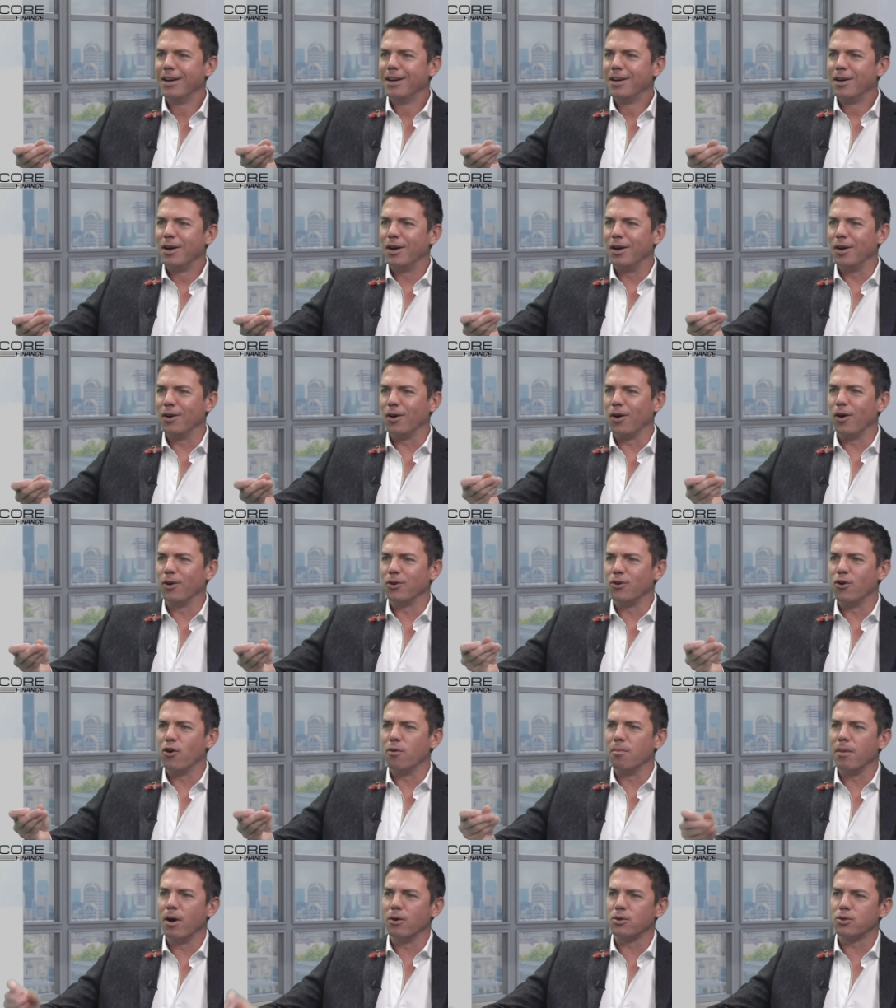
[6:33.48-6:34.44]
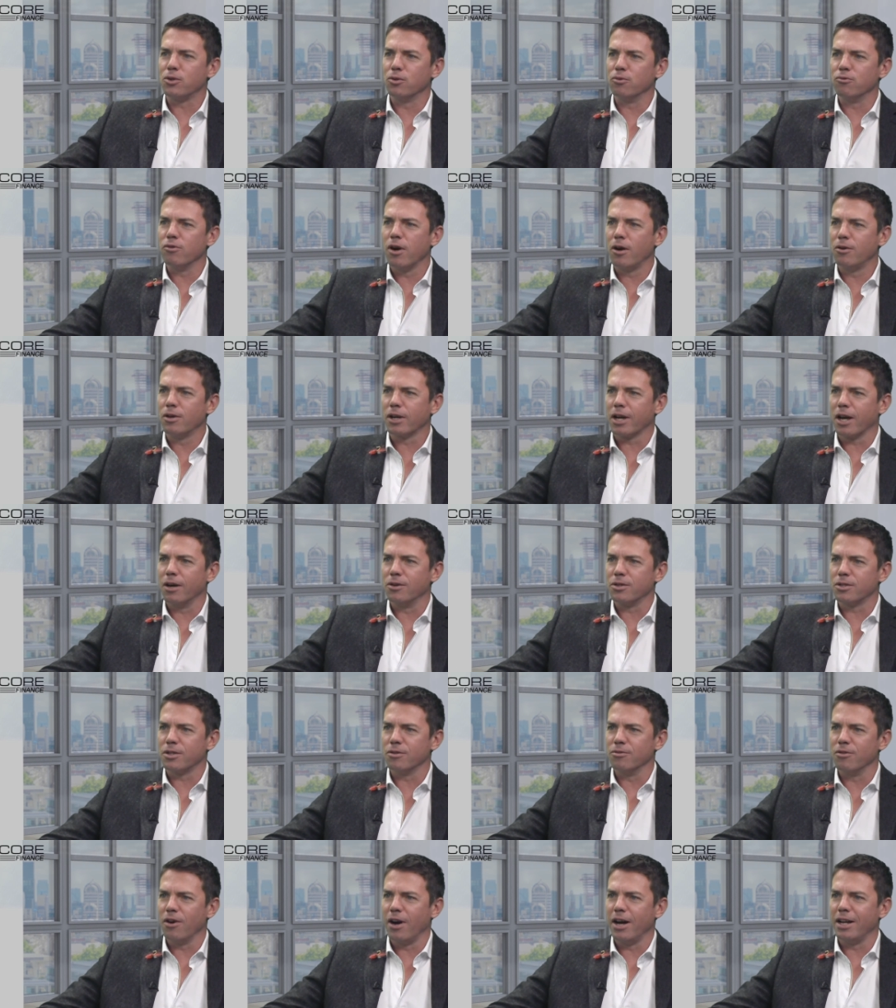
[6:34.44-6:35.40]
on your emotional
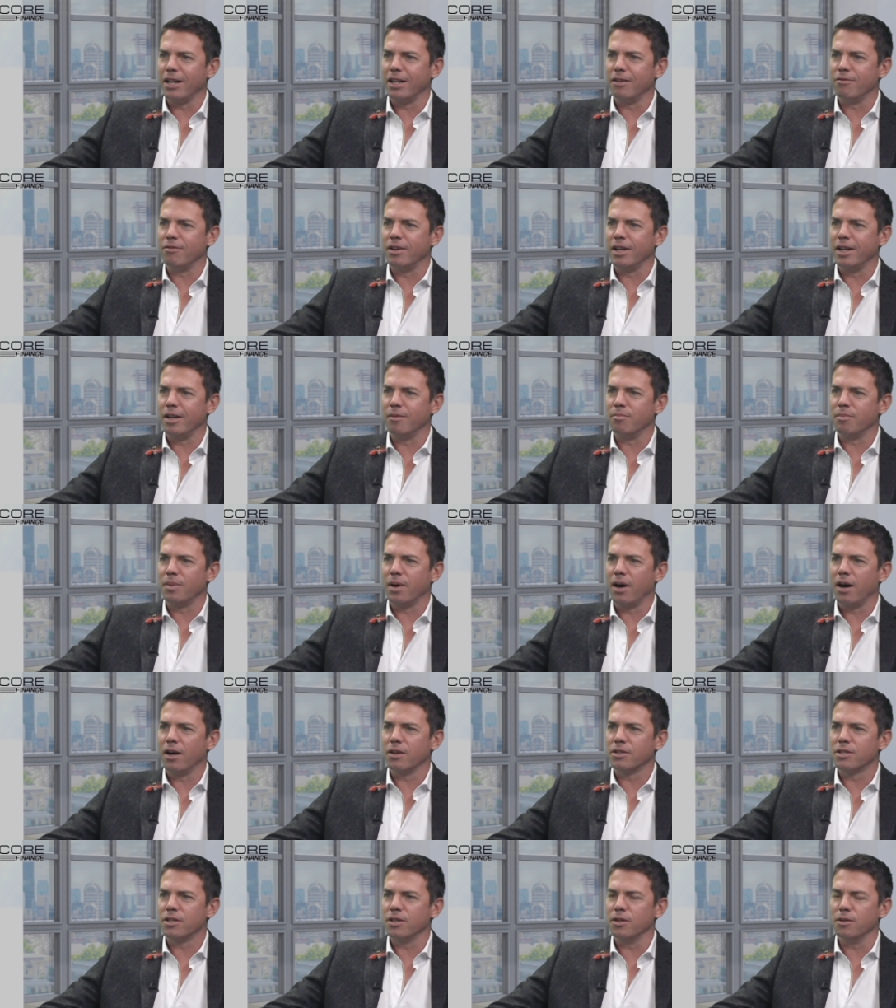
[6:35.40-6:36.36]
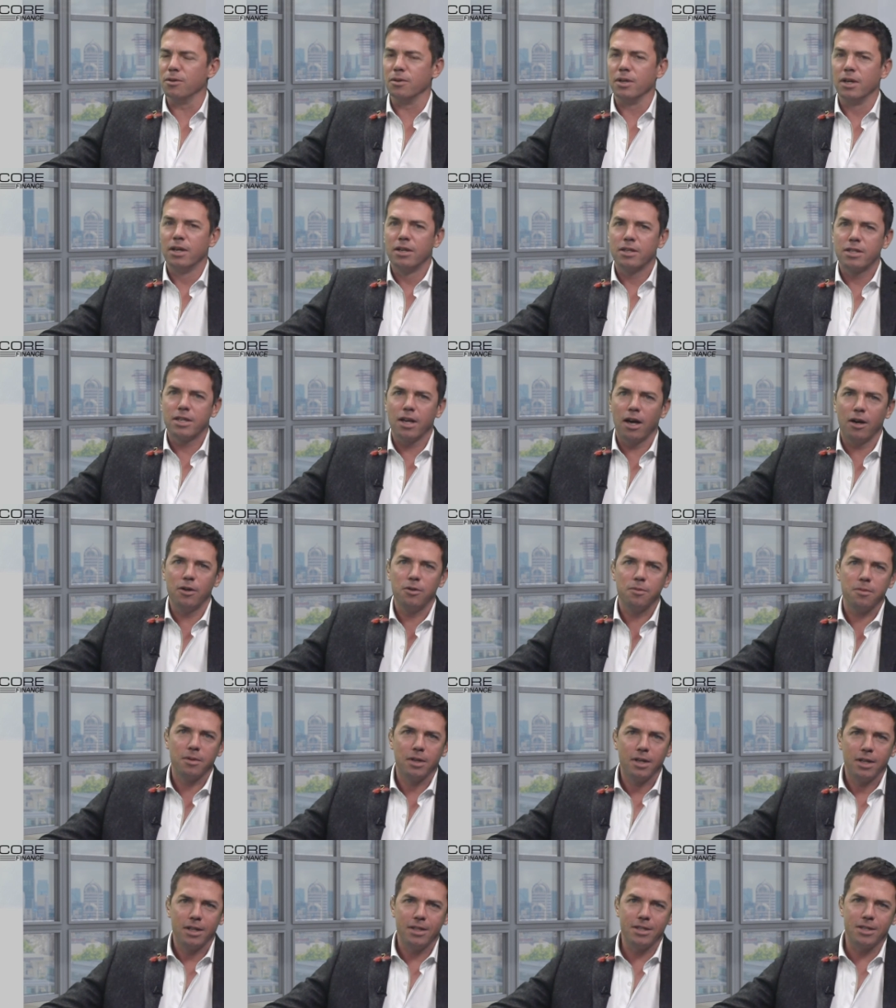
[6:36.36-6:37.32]
rollercoaster ride in part two. So,
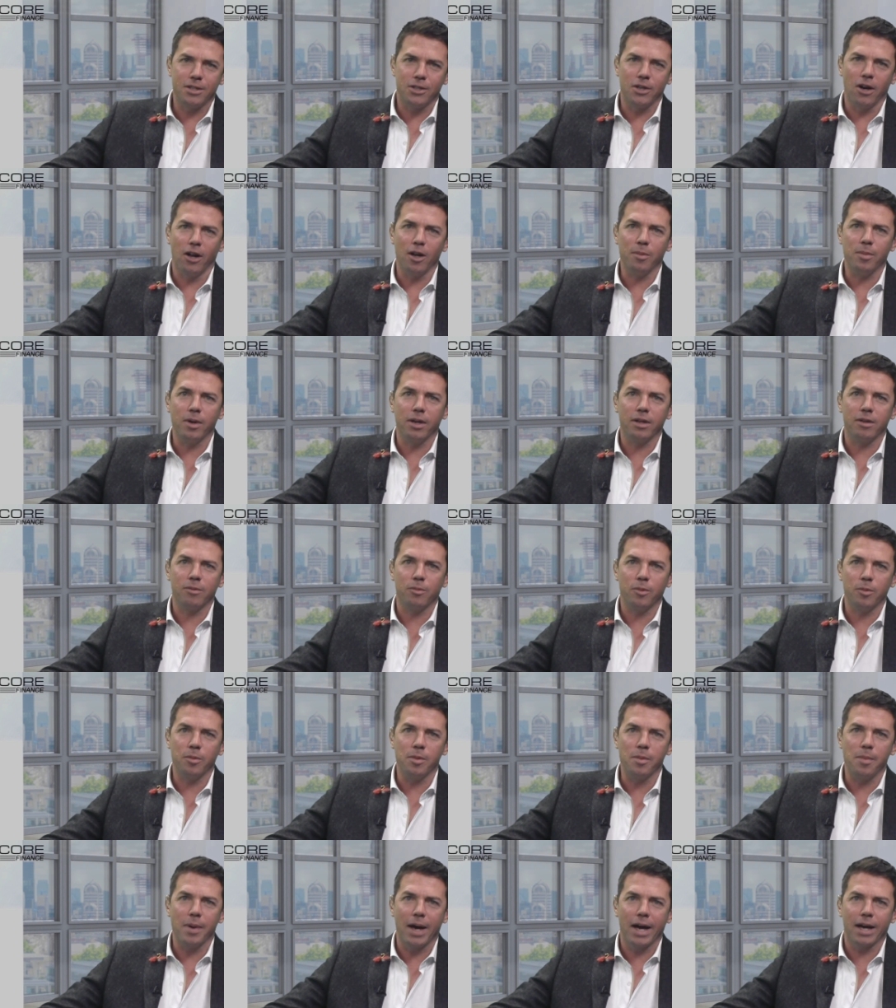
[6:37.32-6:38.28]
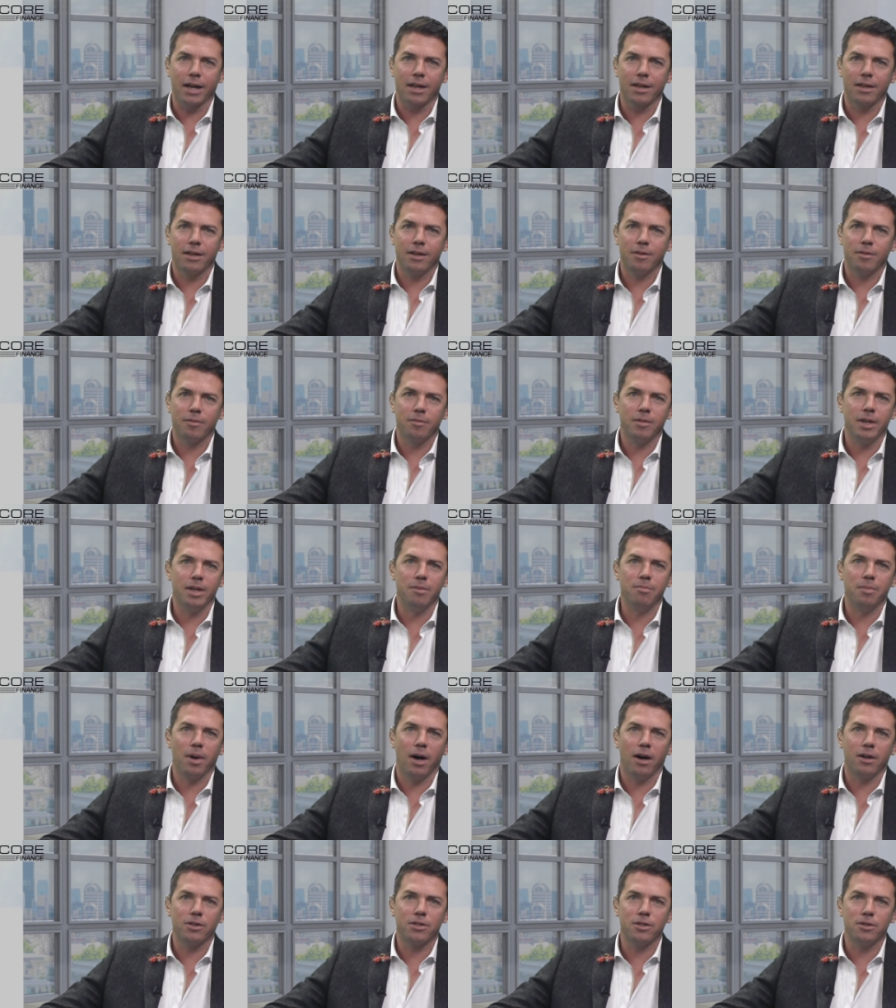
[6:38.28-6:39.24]
this is Charlie Burton. We'll be back in
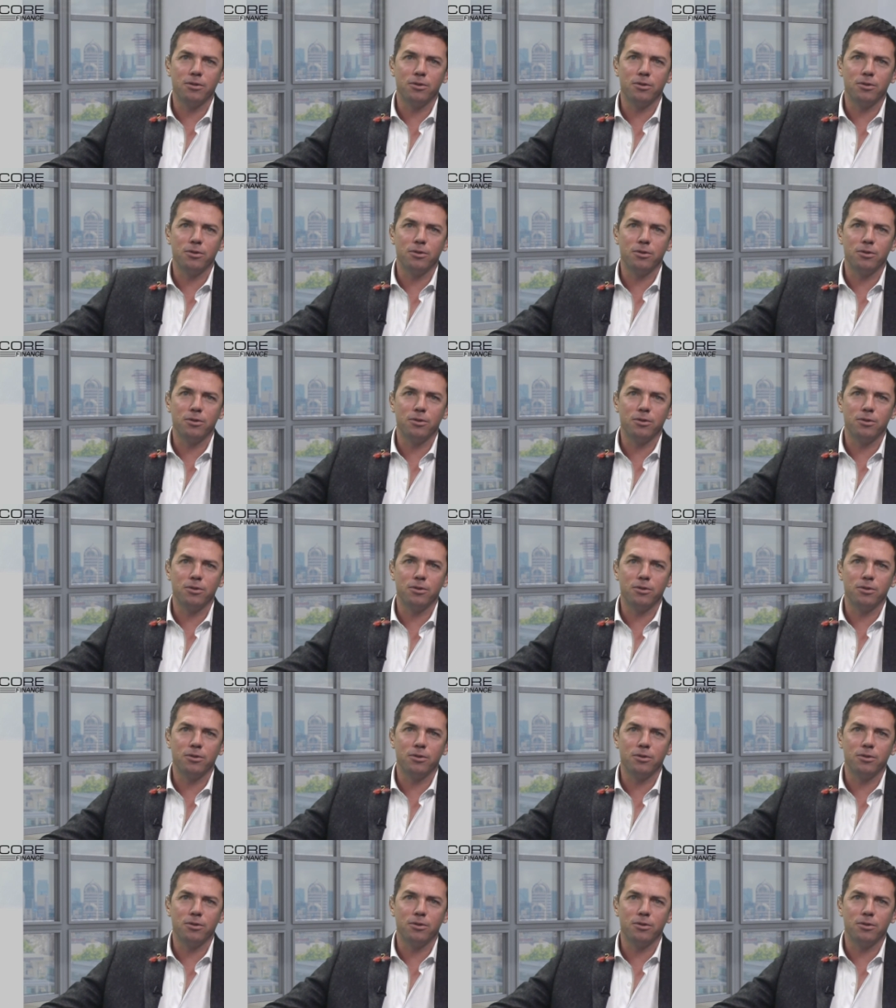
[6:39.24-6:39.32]
part two